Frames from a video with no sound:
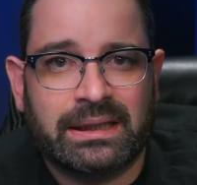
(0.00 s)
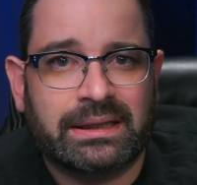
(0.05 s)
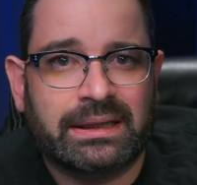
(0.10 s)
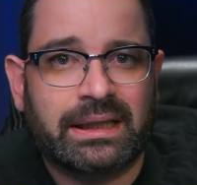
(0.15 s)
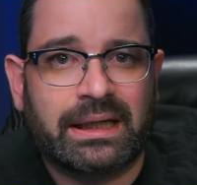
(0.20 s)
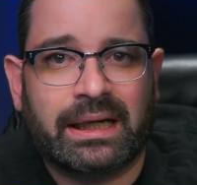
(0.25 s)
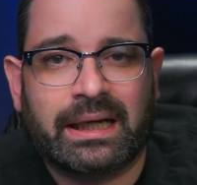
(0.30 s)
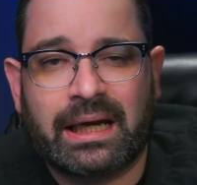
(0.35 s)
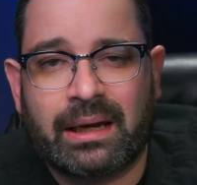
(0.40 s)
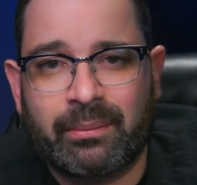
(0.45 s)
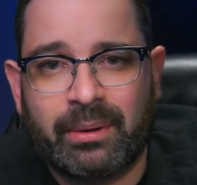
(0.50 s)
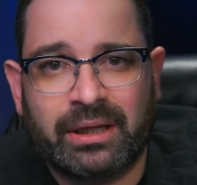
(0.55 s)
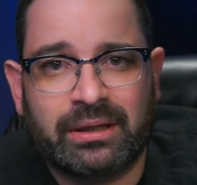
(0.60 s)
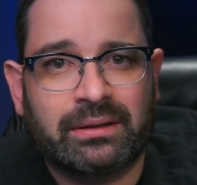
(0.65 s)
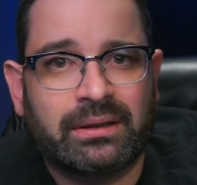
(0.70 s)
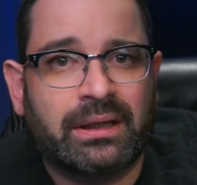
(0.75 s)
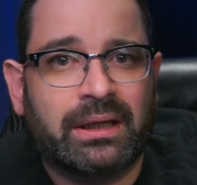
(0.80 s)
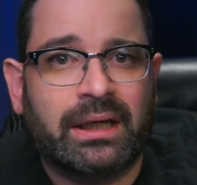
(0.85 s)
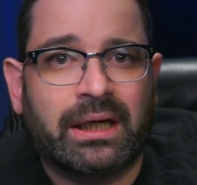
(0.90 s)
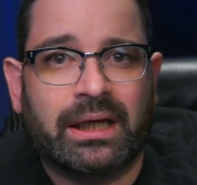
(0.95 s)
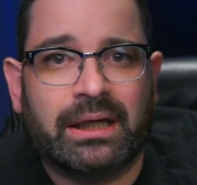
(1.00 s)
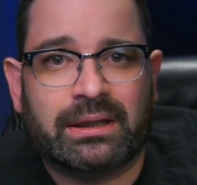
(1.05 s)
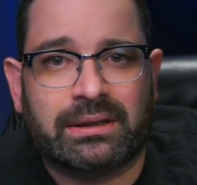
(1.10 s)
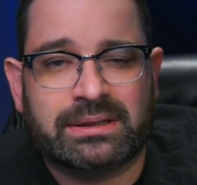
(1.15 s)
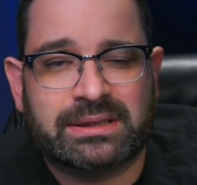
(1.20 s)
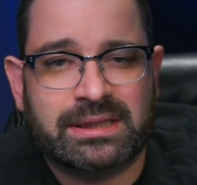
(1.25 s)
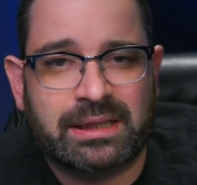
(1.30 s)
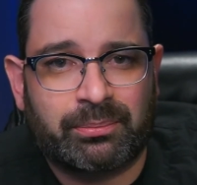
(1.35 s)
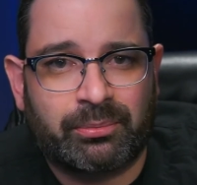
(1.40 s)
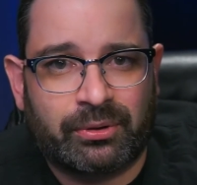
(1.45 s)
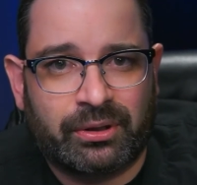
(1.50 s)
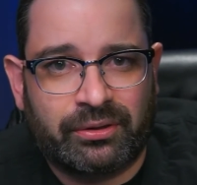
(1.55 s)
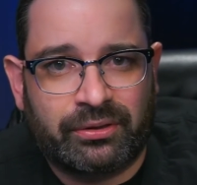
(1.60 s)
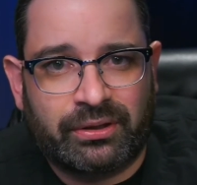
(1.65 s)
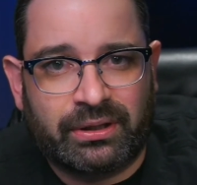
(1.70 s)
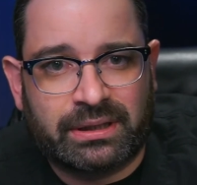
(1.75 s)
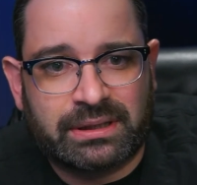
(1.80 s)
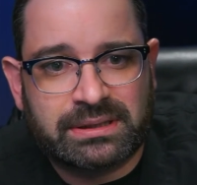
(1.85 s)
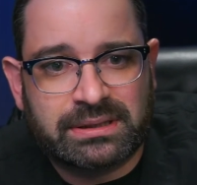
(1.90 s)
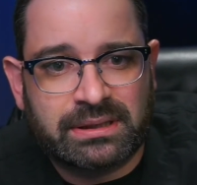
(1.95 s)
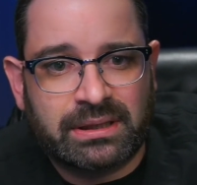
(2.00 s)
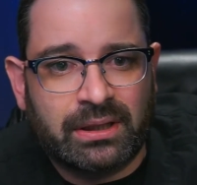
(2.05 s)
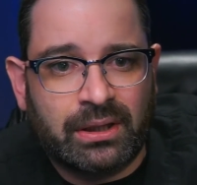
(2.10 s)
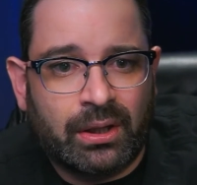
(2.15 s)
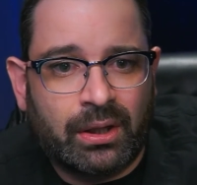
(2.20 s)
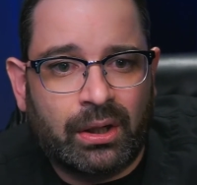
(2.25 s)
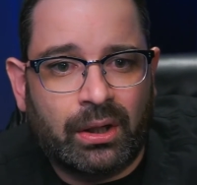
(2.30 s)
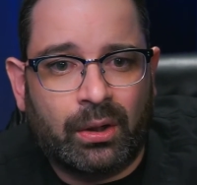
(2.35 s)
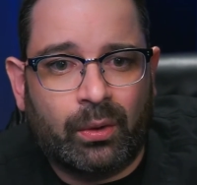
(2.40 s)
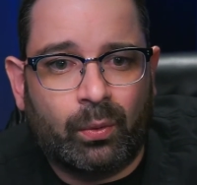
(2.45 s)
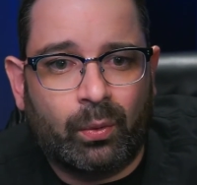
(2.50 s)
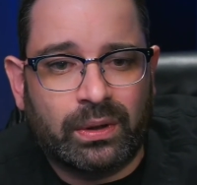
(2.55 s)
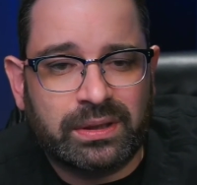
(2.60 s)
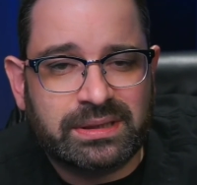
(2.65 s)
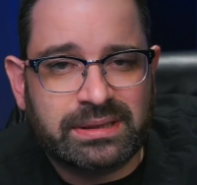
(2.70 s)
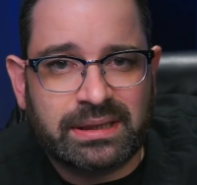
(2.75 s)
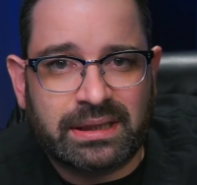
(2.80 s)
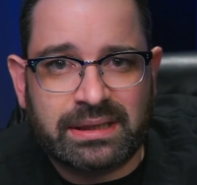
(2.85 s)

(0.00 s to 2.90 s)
Then I come in and I'll separate things. Once that is